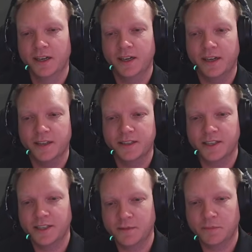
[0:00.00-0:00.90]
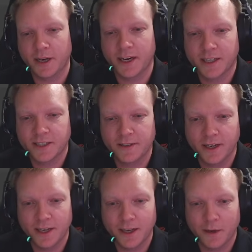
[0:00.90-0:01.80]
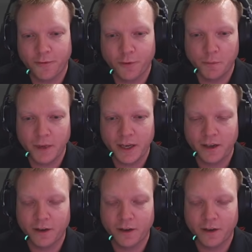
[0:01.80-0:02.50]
Now the season pass for me,